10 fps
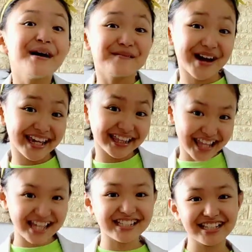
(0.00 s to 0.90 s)
My
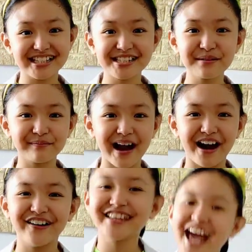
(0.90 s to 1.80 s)
lesson is
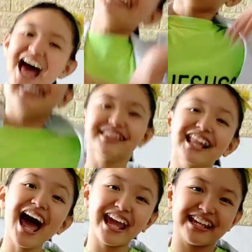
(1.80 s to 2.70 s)
about
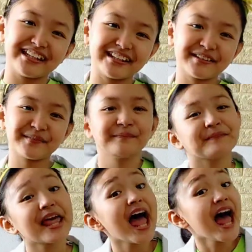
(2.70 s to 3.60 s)
light.
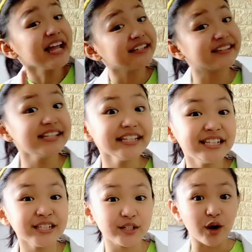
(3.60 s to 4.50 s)
Did
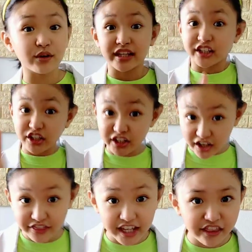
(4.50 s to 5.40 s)
you know that
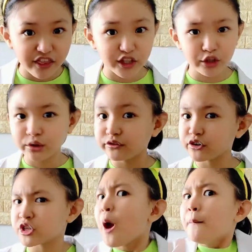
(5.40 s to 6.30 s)
nothing in the
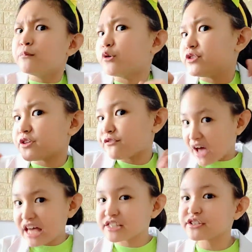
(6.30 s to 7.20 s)
universe moves
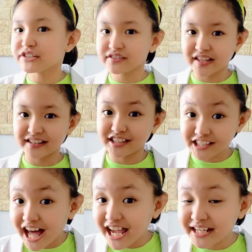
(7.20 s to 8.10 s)
faster than
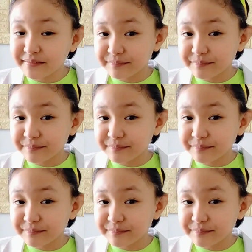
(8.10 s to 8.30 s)
light?